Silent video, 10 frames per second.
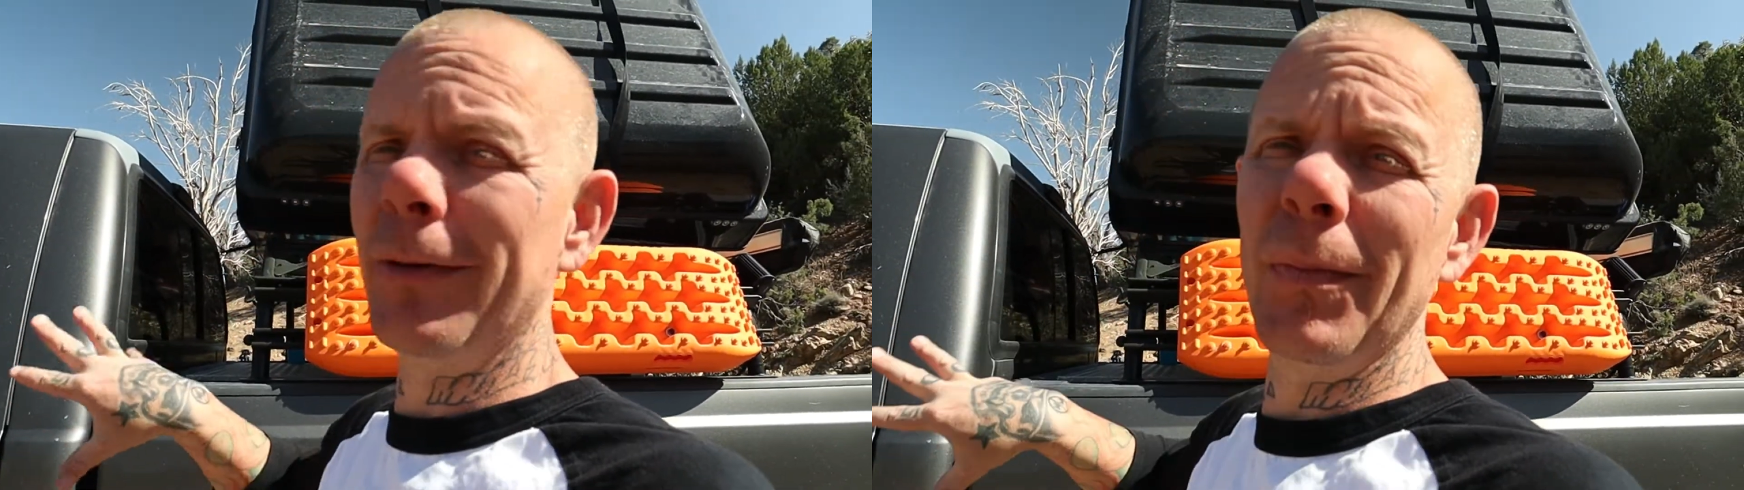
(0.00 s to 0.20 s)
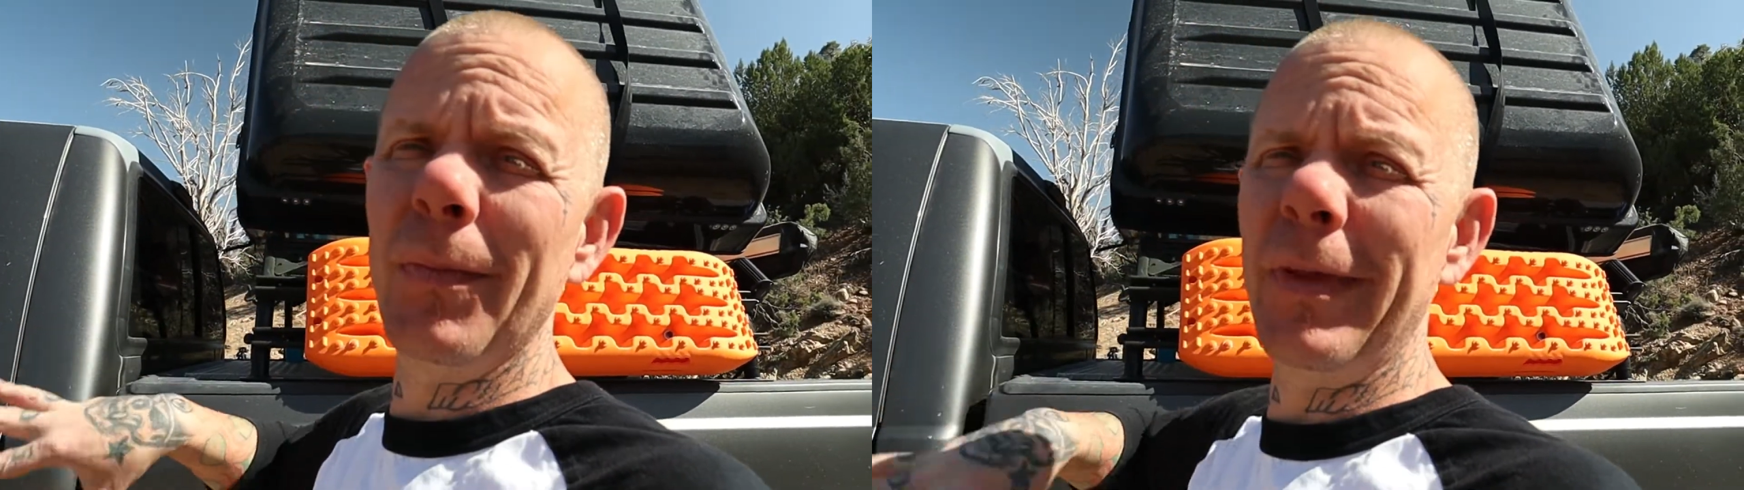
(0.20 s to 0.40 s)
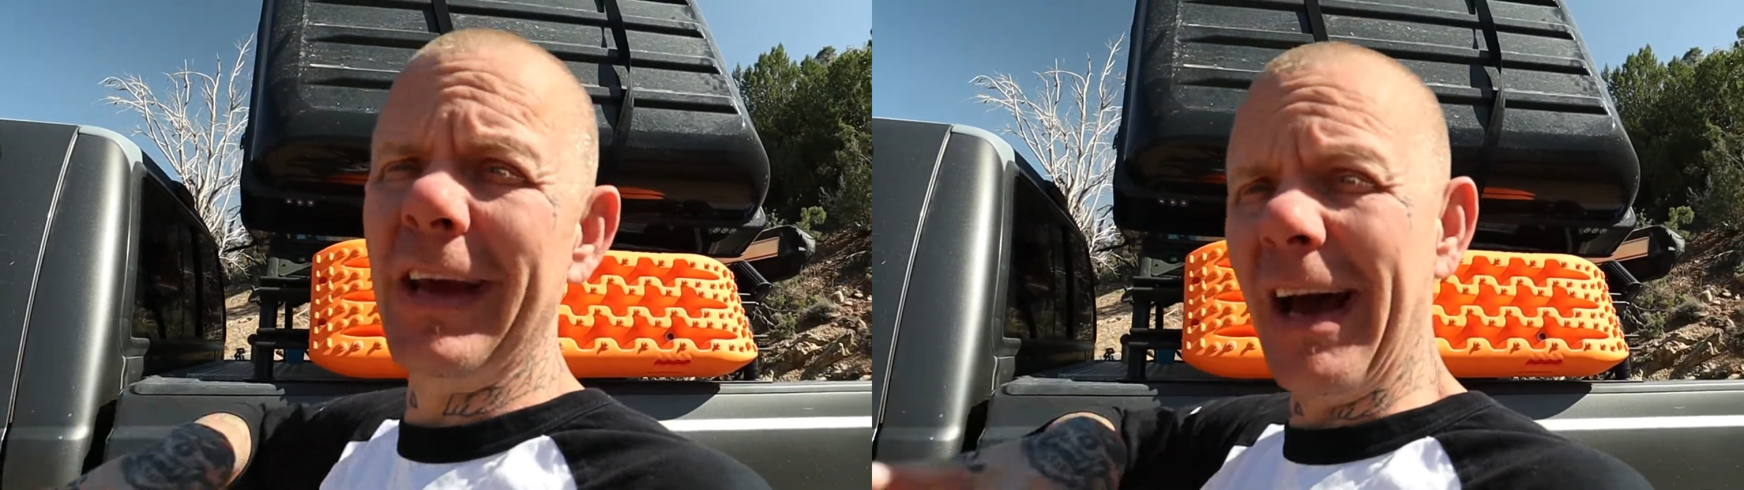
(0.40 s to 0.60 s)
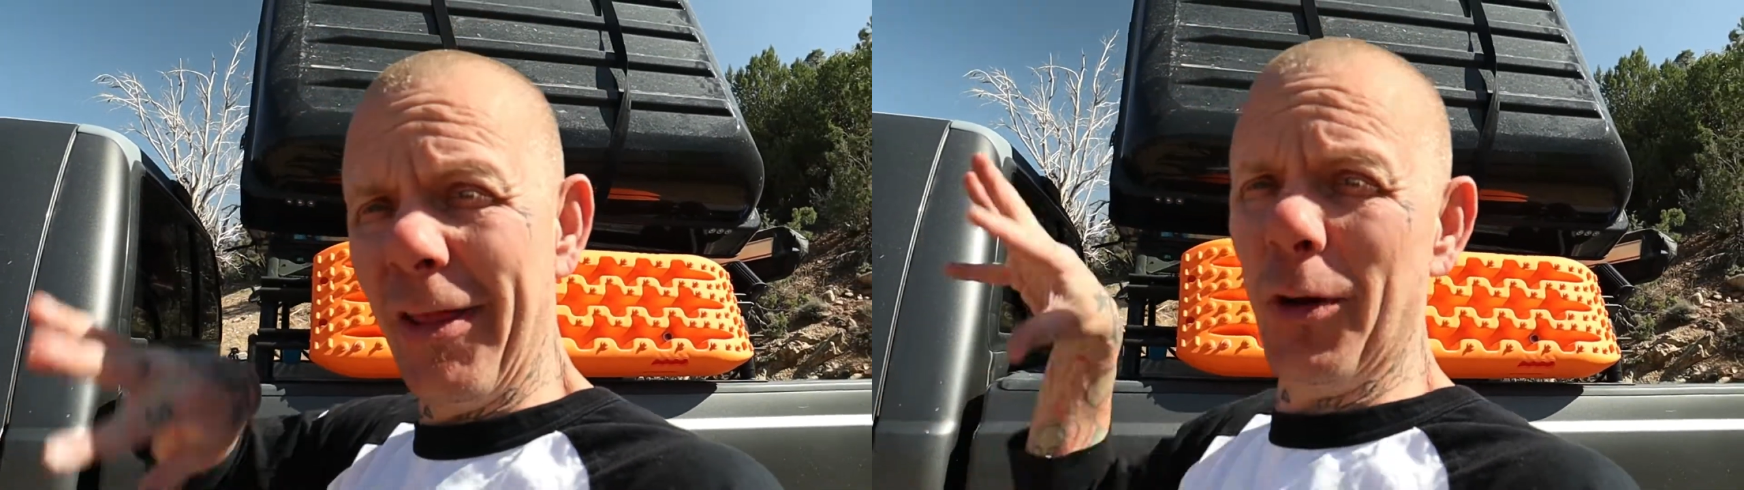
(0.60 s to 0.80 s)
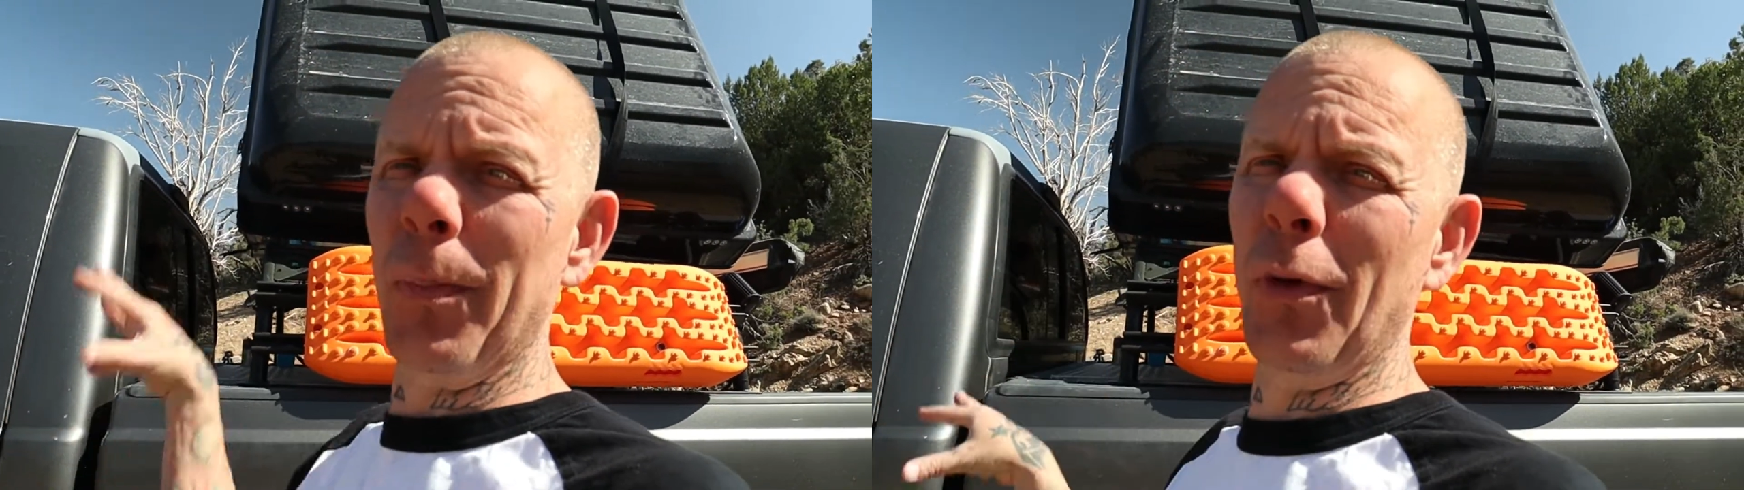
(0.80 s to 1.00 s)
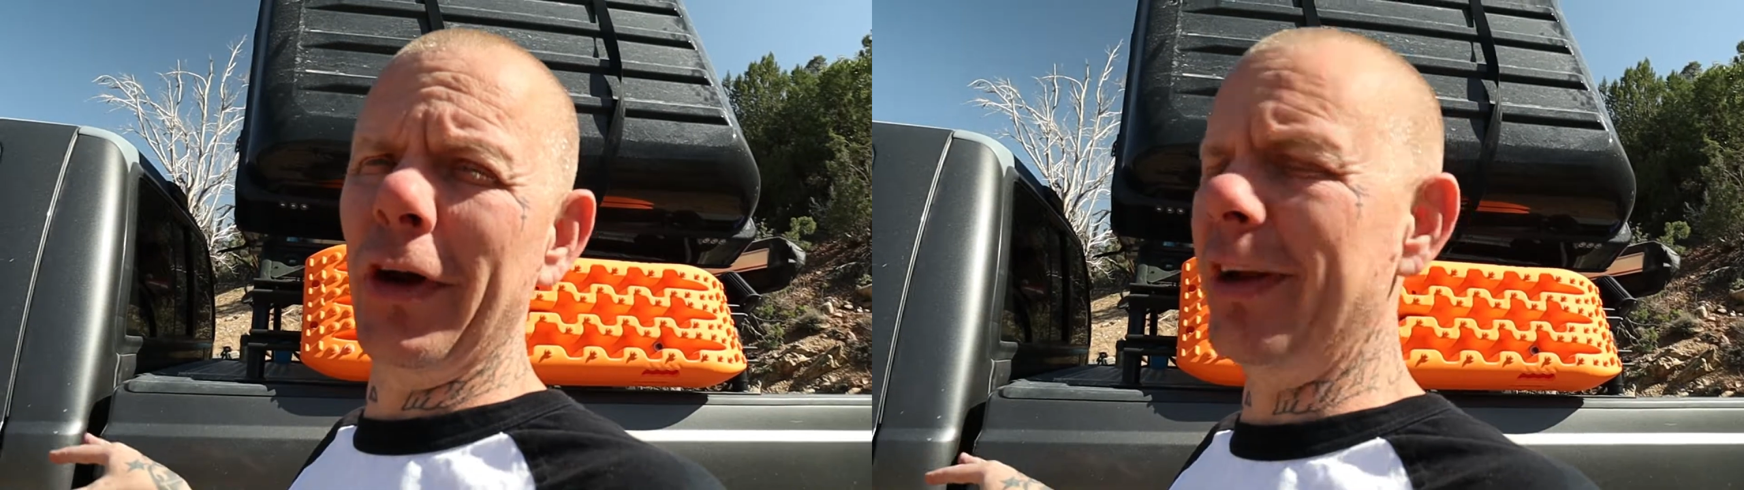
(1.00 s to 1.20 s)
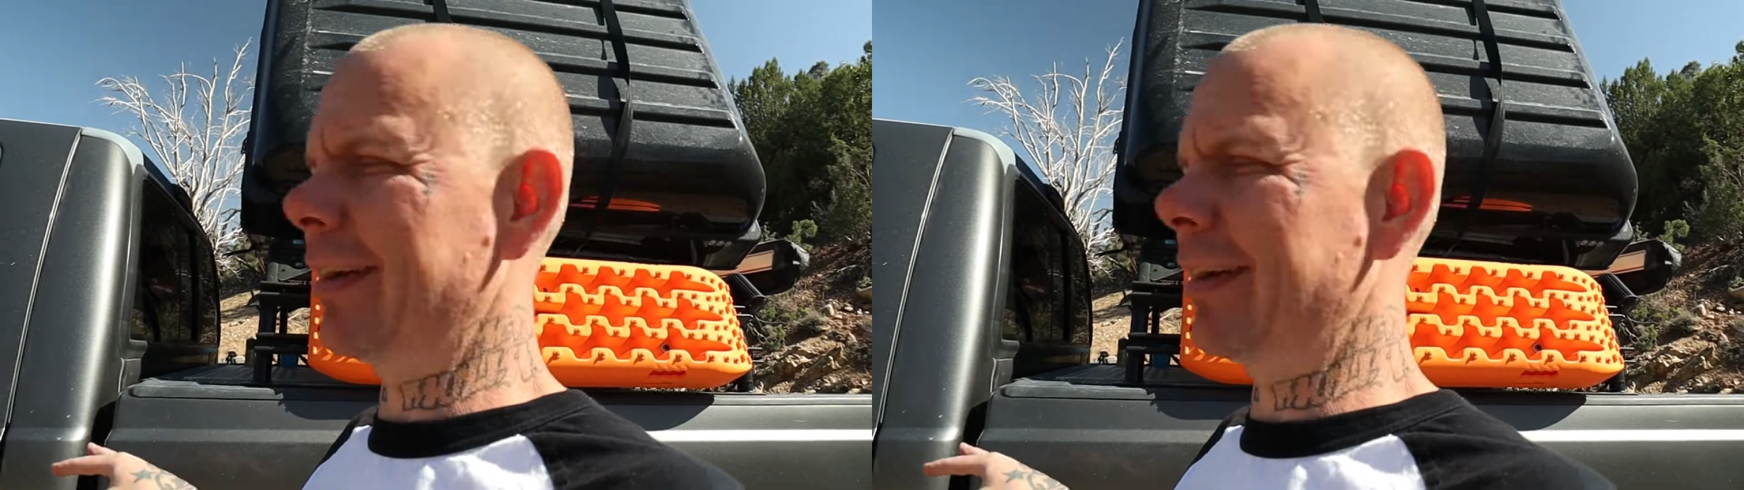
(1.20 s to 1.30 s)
from the other point,